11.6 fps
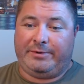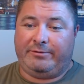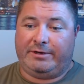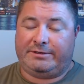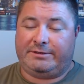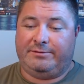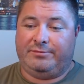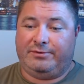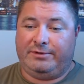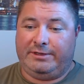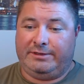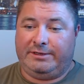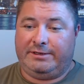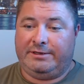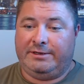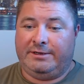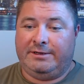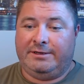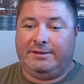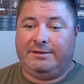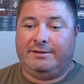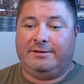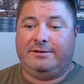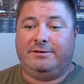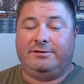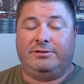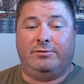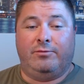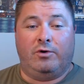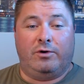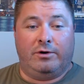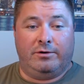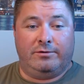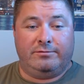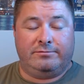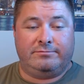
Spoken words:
and rest completely? Tomorrow.